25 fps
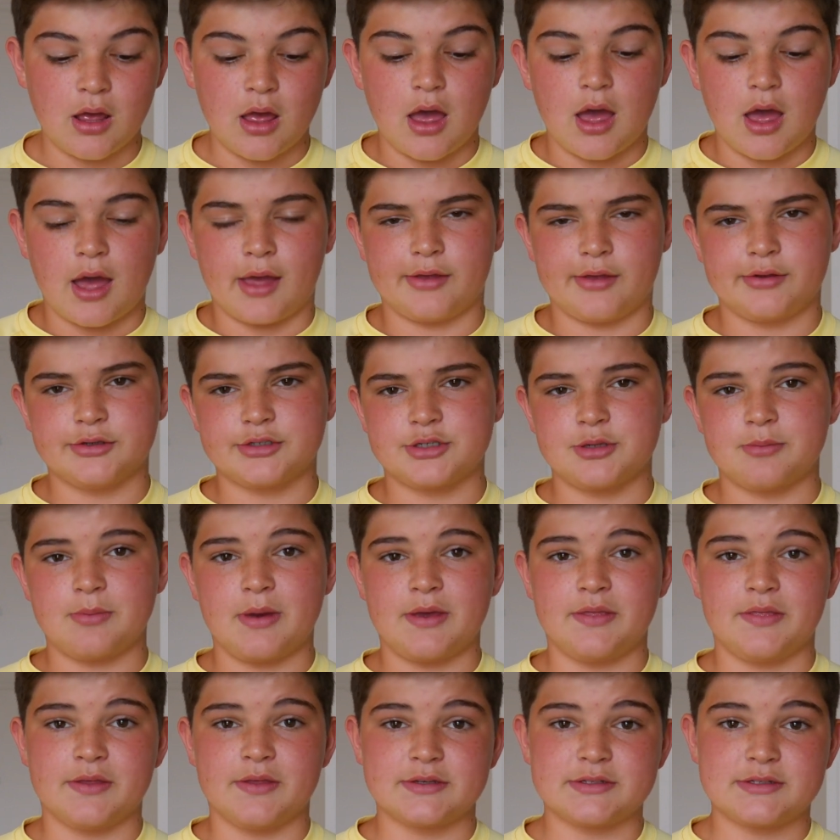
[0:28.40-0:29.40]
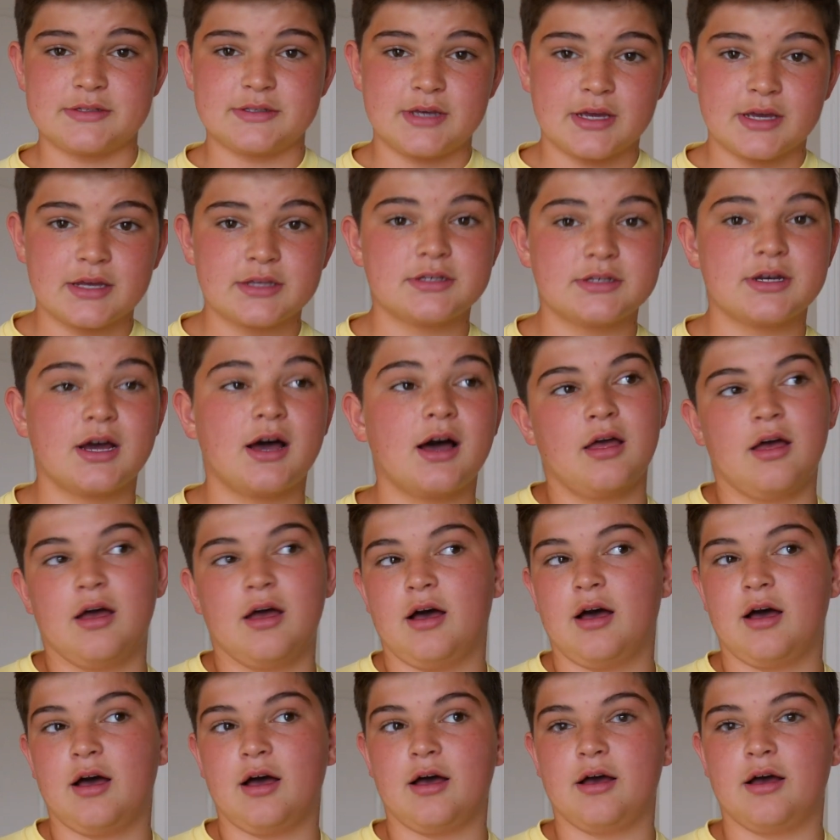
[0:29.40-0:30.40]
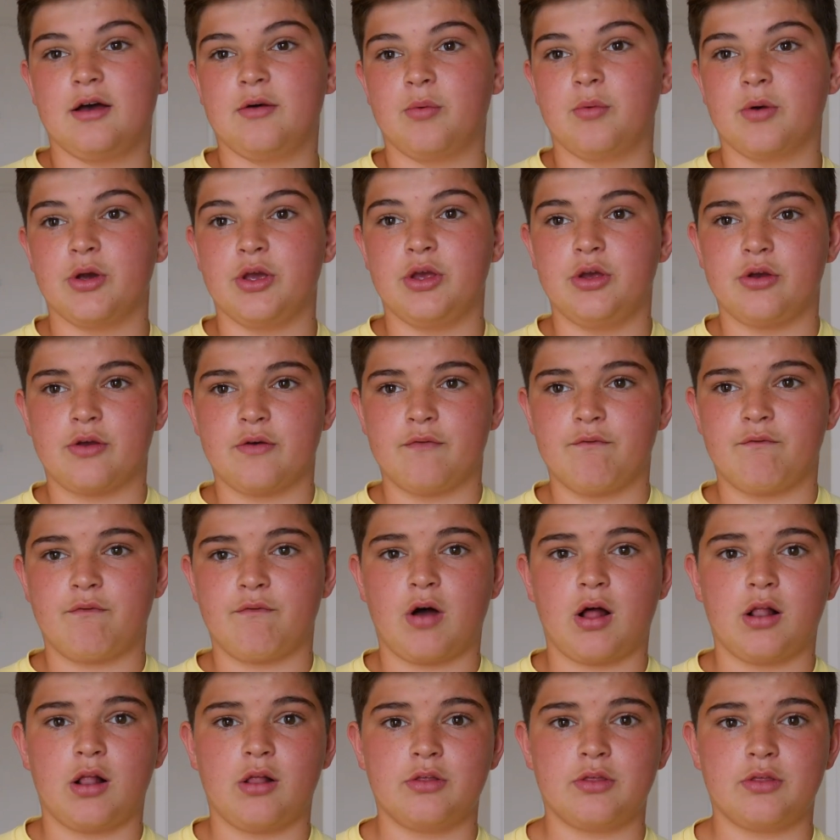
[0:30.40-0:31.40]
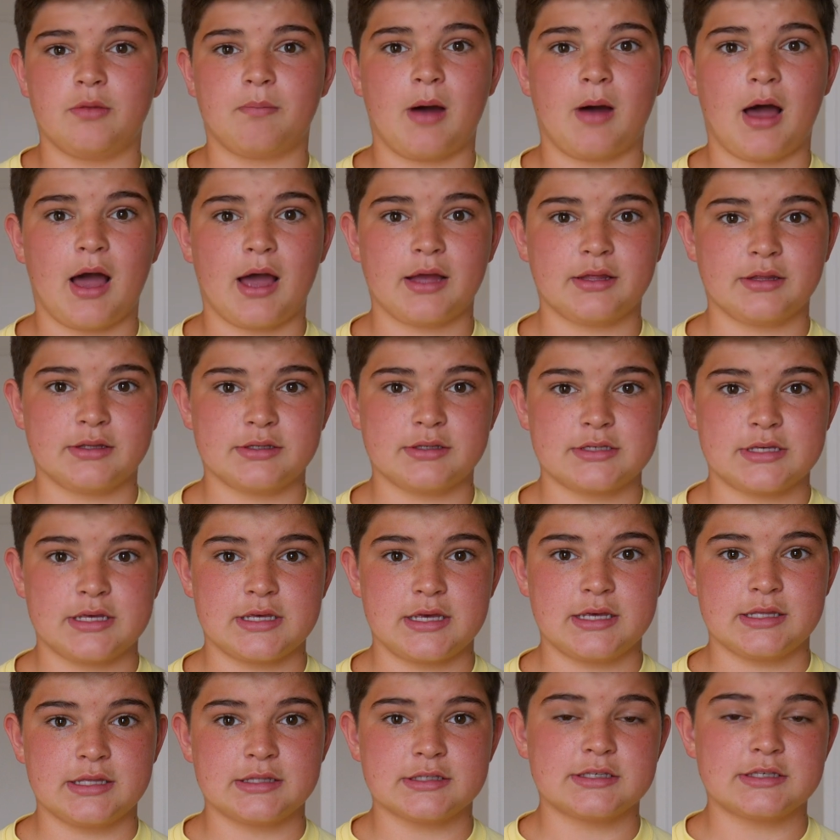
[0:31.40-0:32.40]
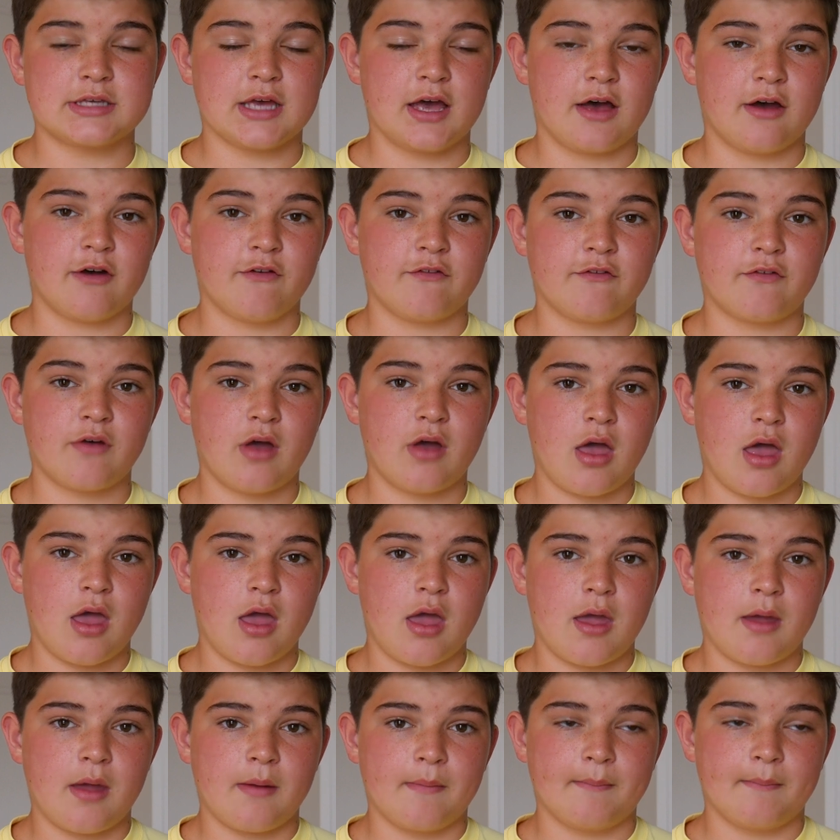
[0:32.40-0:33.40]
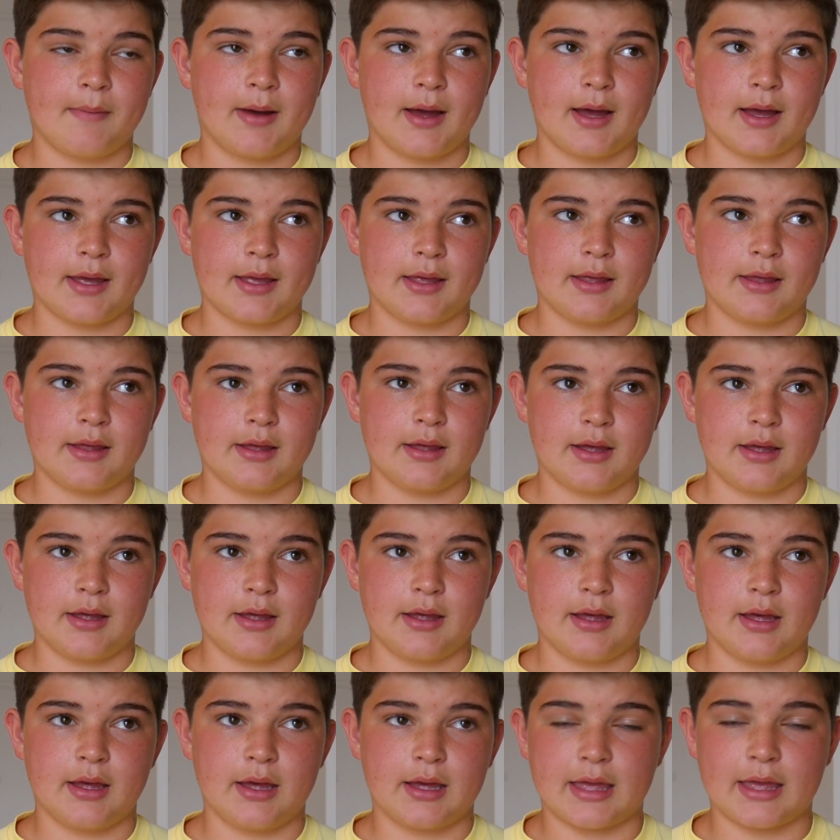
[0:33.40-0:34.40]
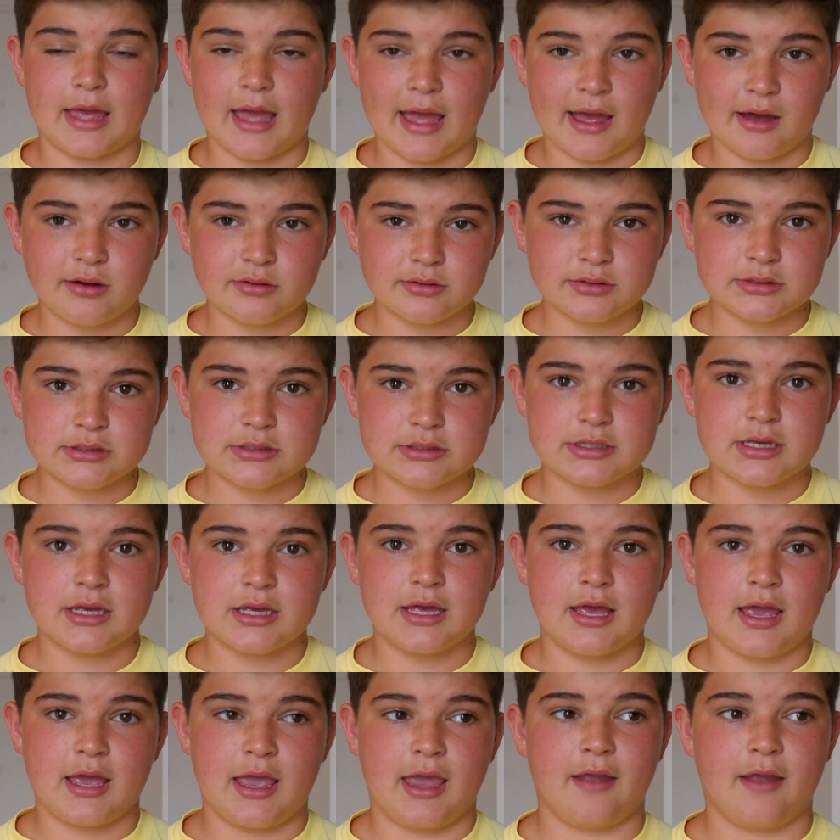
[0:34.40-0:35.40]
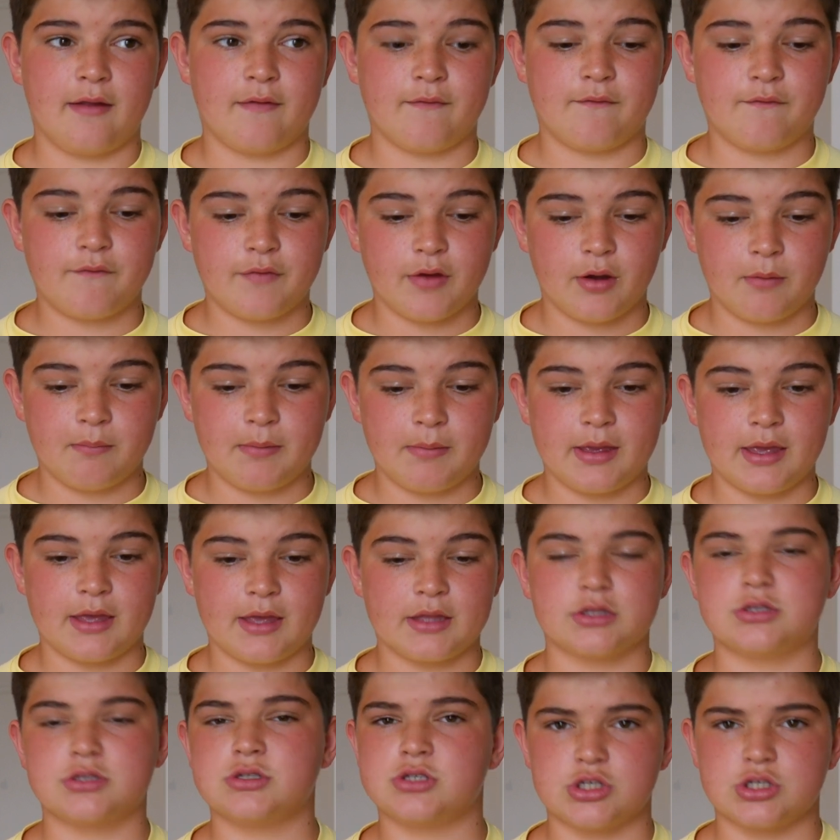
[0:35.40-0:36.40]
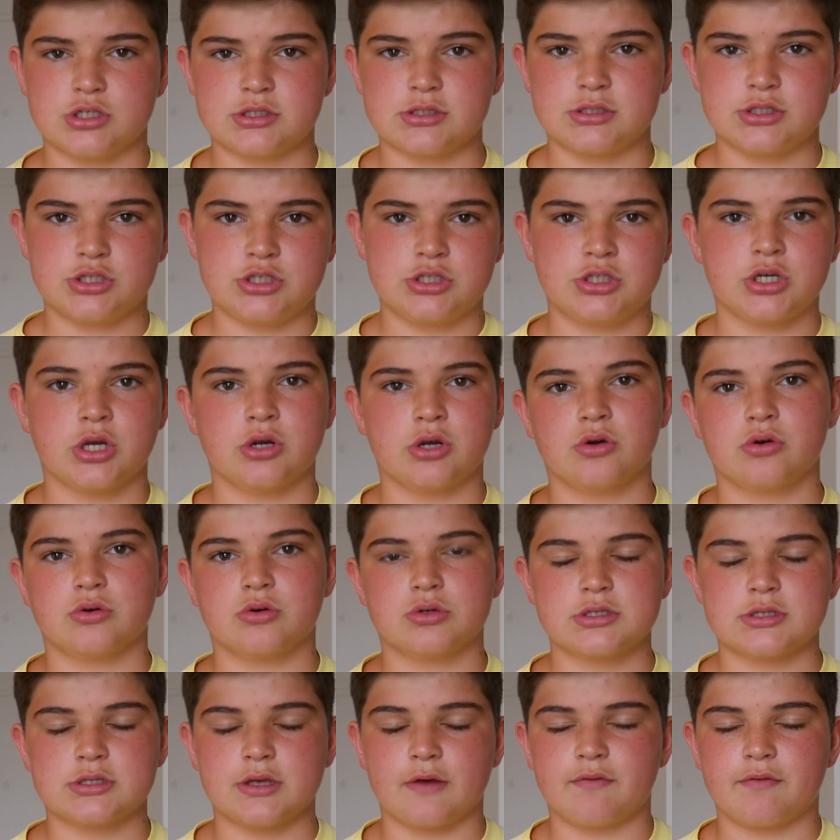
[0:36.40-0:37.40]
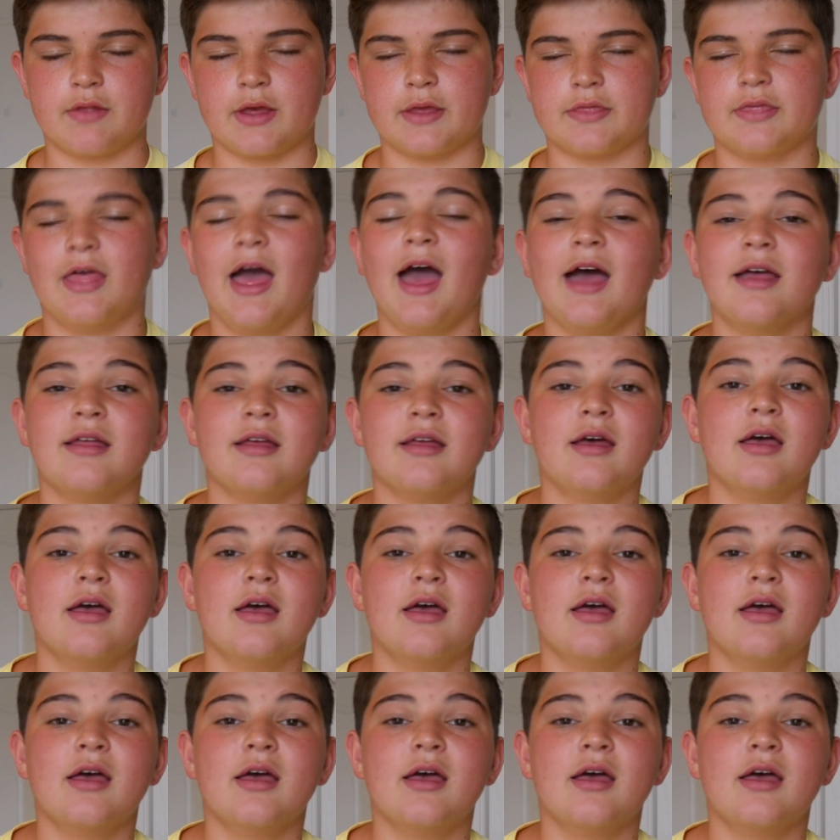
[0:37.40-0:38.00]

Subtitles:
I also made this TikTok where you can follow the behind the scenes of my account and filming and just general stuff like that.